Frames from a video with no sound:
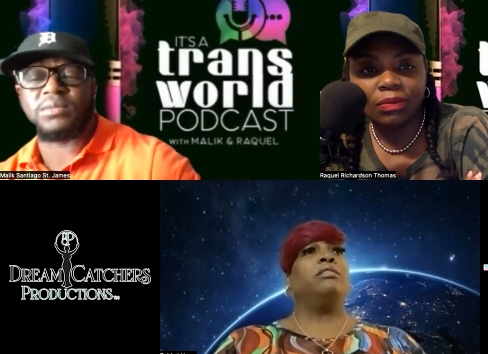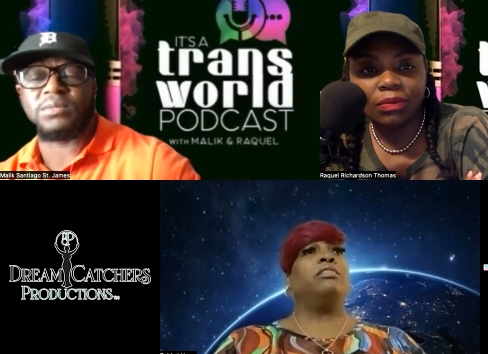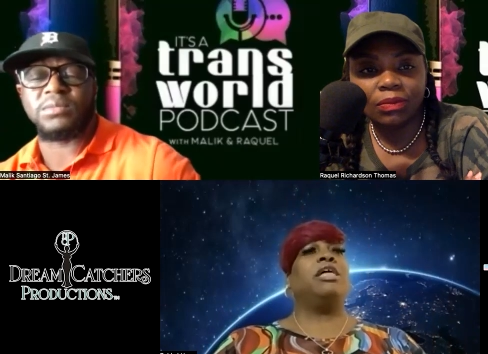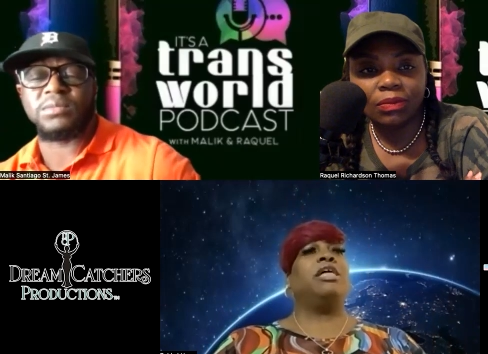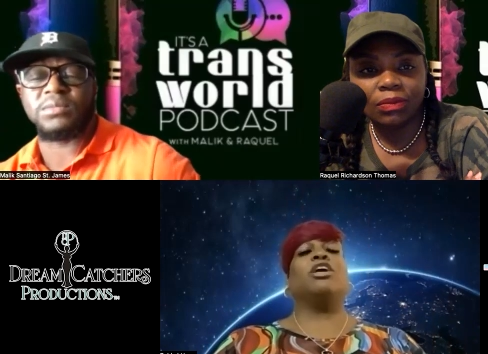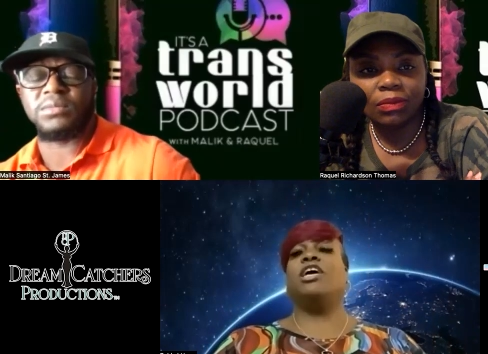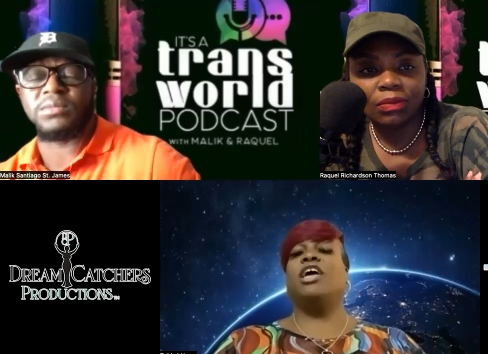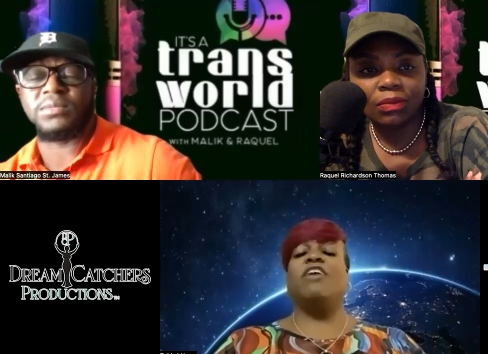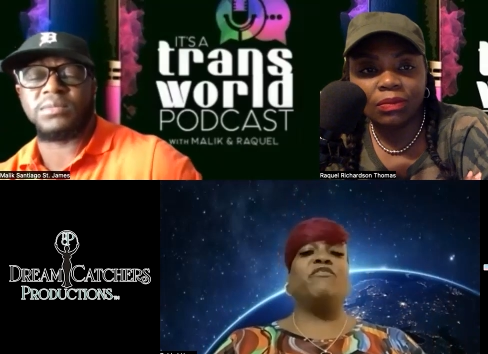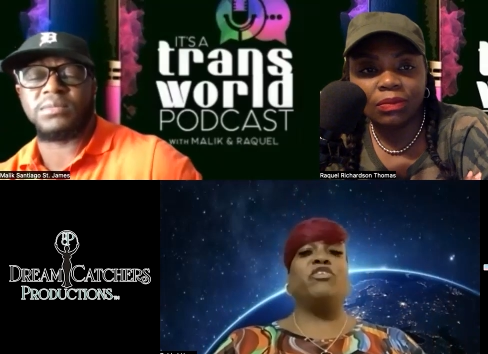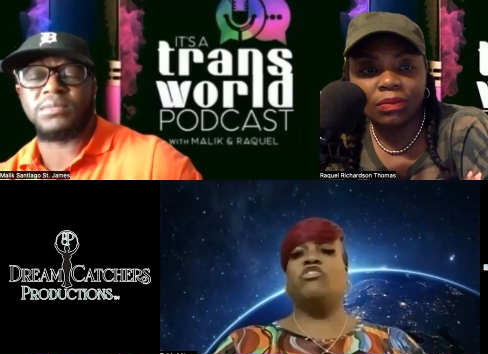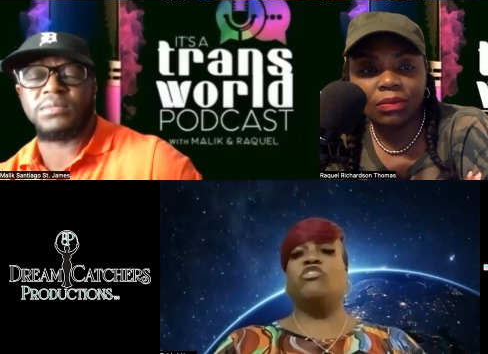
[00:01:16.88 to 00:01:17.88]
Speaker 1: that the
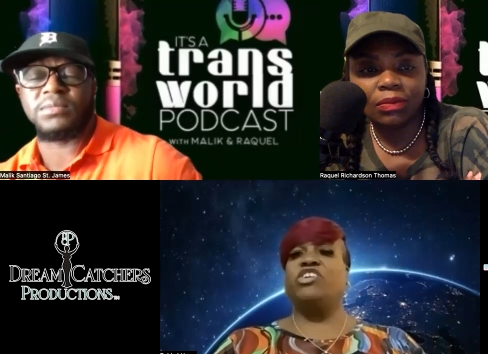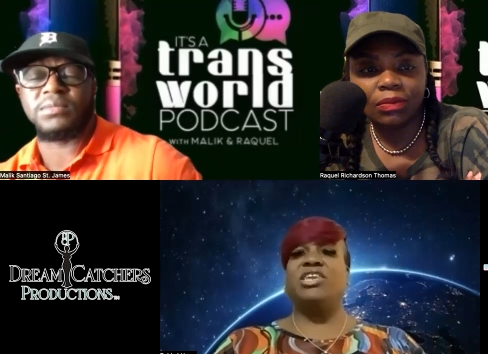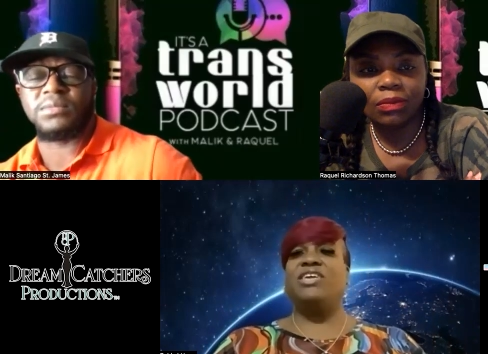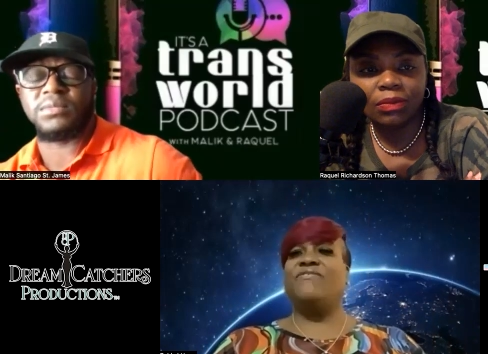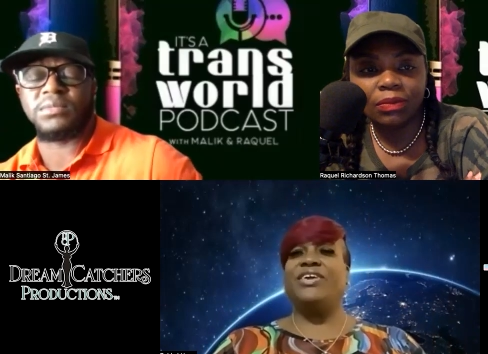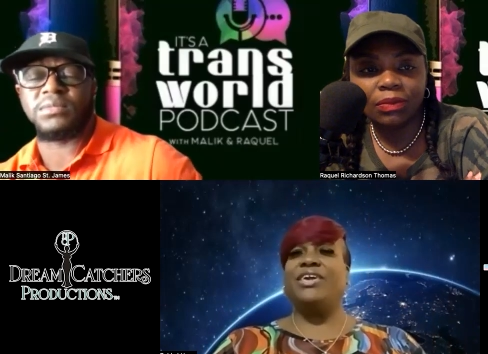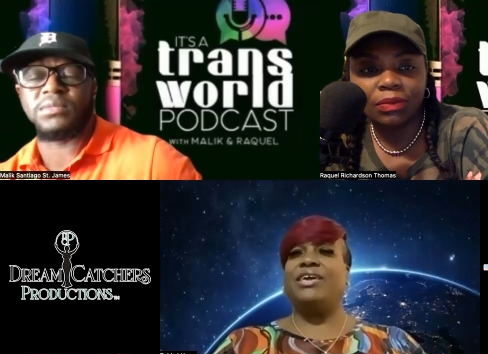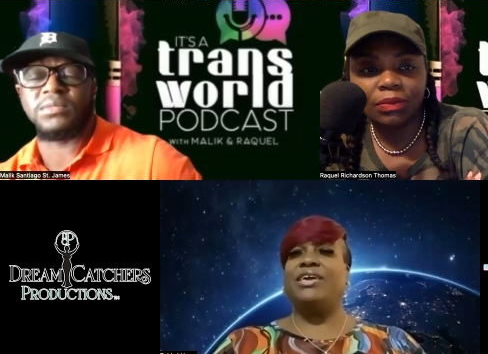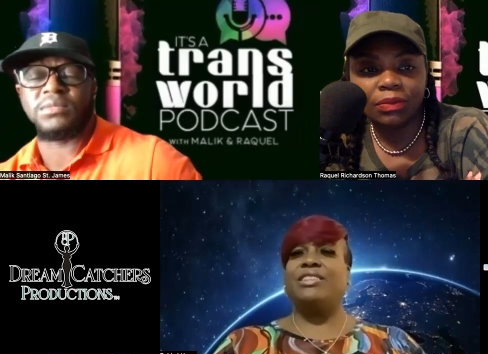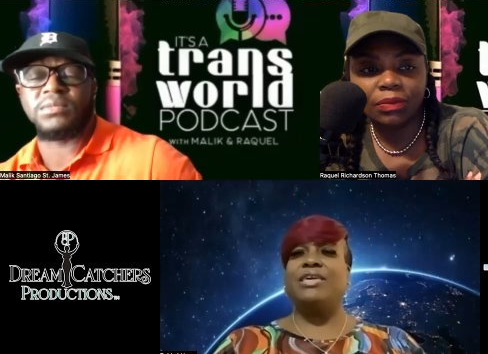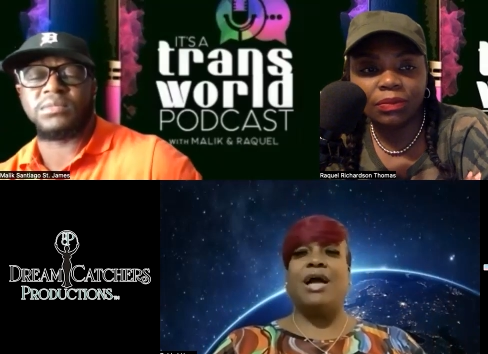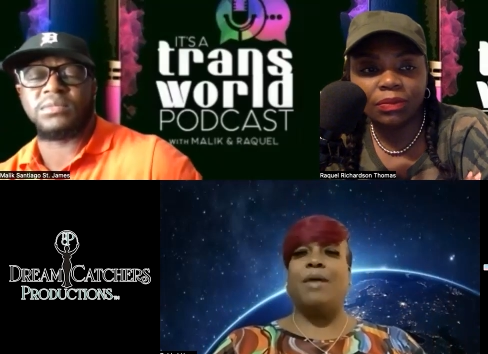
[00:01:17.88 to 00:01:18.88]
governor shouldn't even get
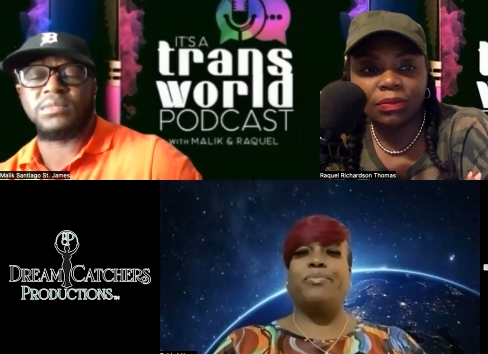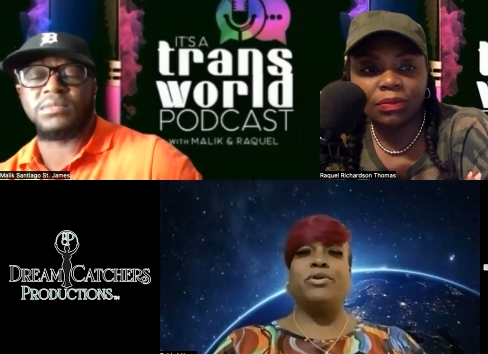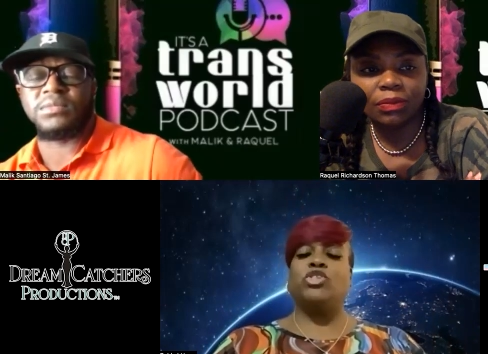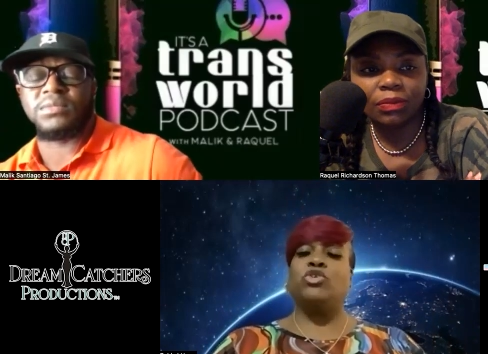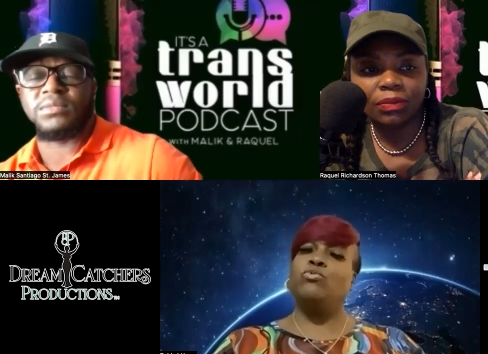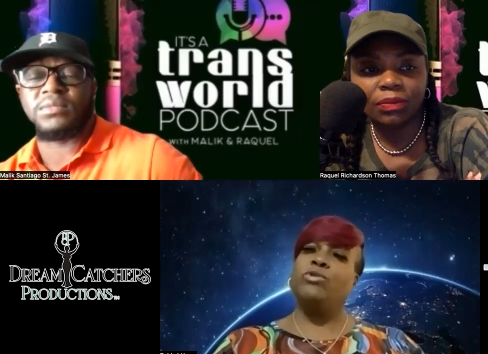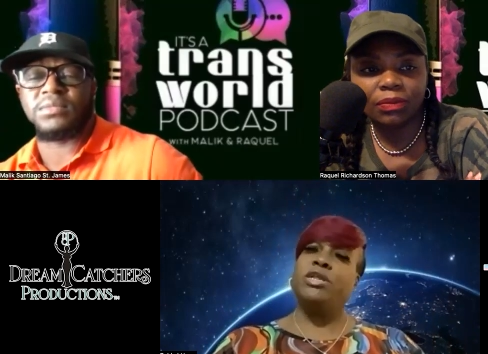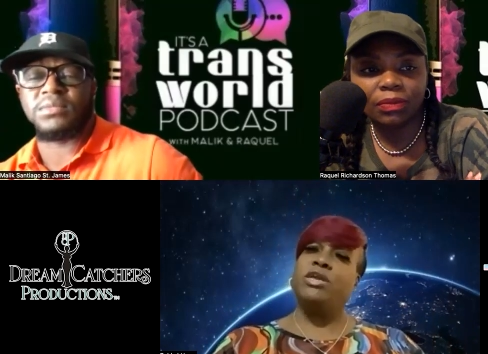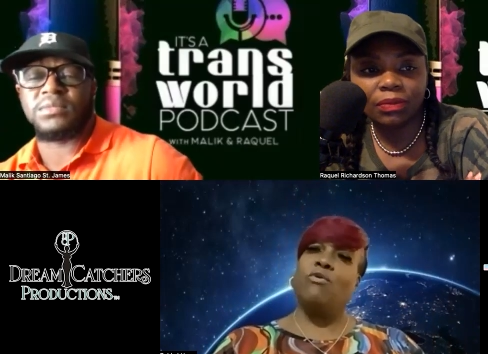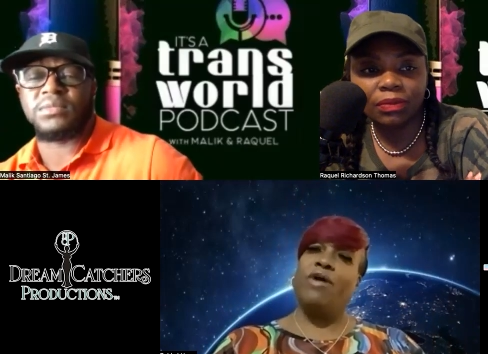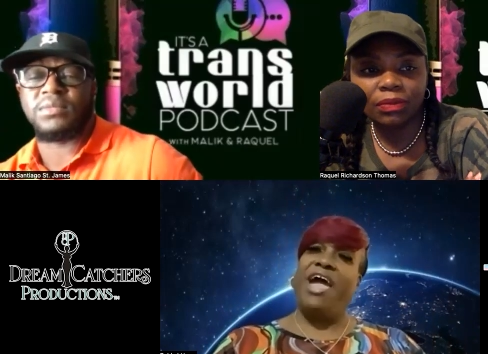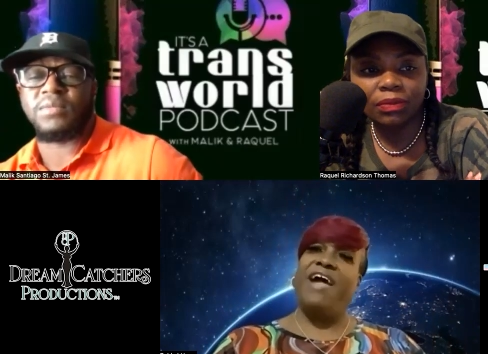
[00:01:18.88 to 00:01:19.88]
the opportunity
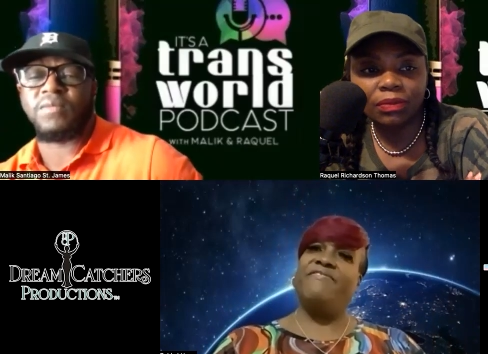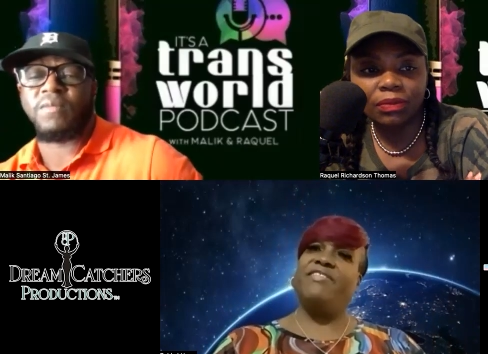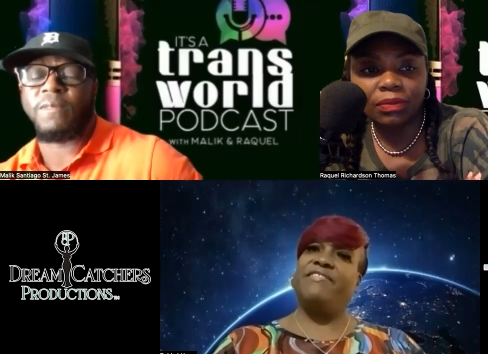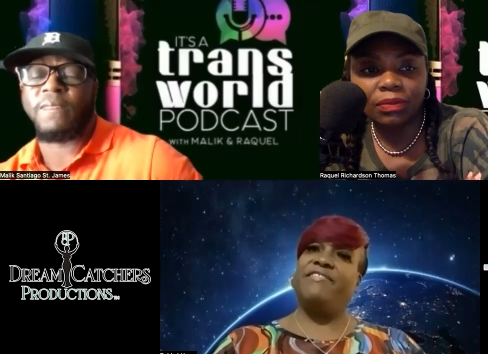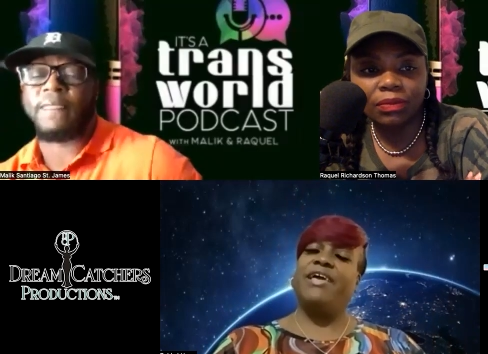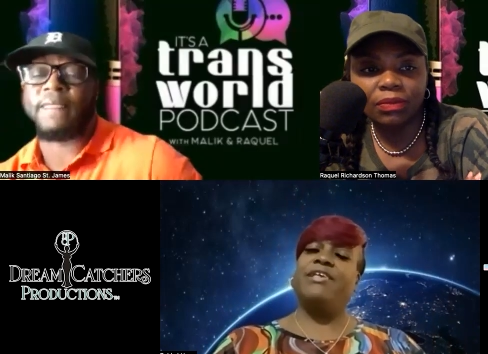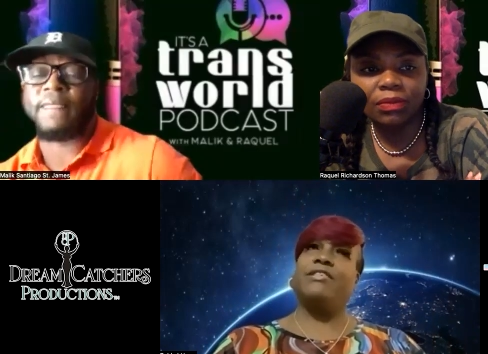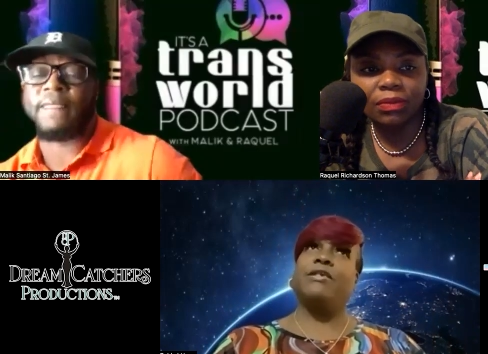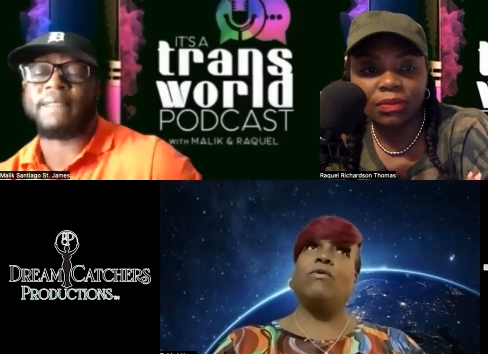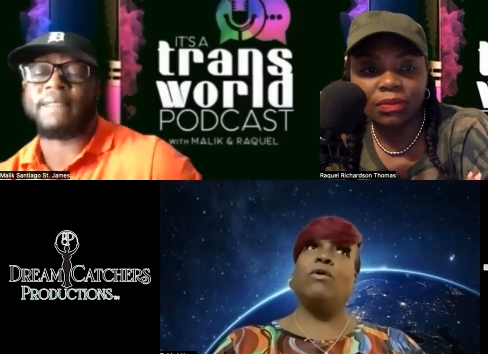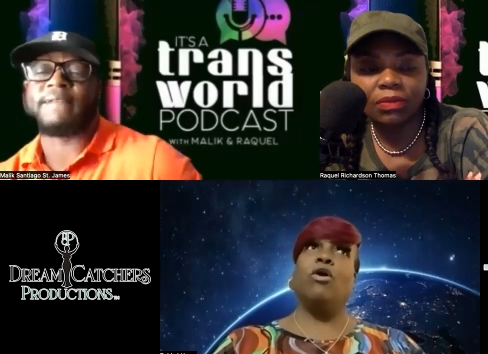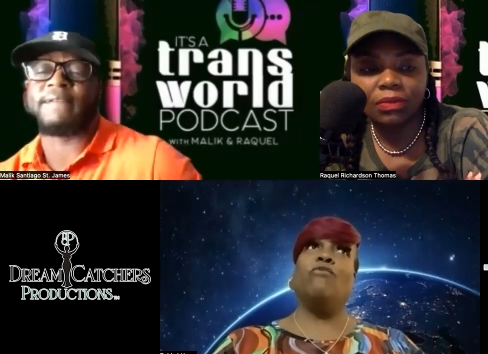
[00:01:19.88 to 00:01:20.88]
or have the say
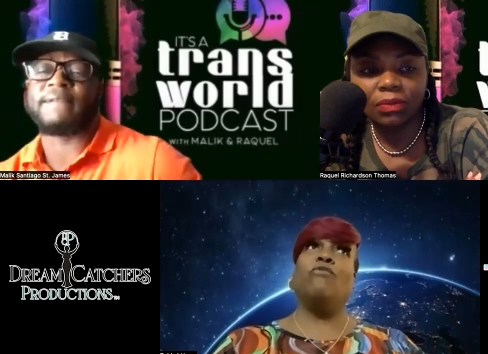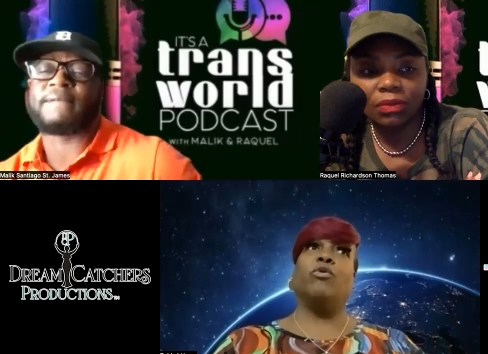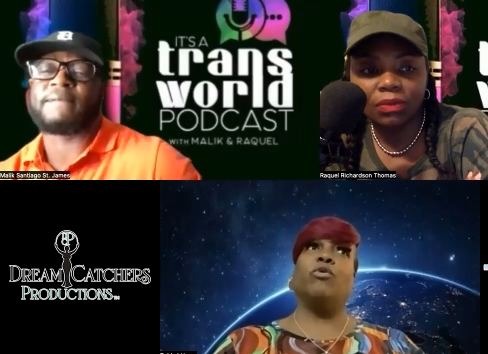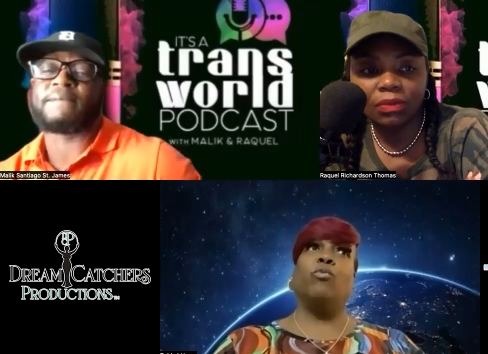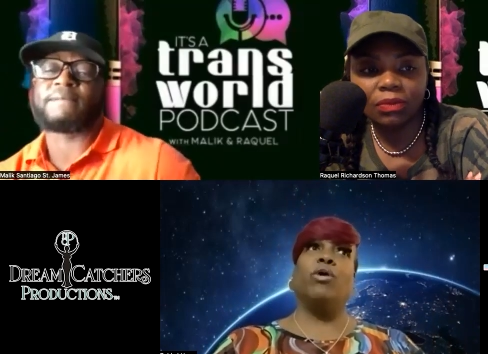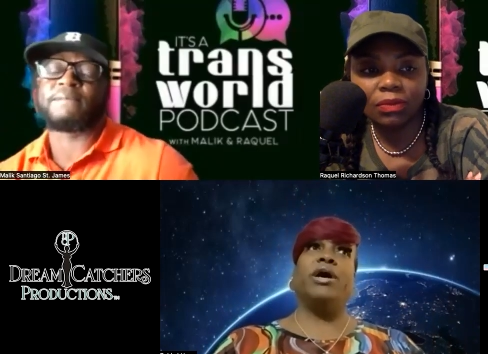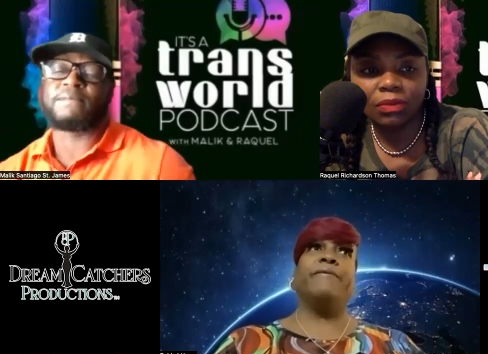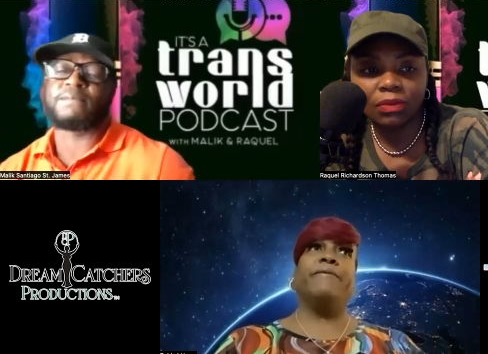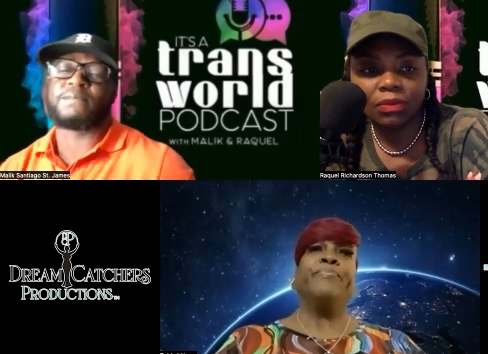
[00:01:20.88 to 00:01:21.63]
though over what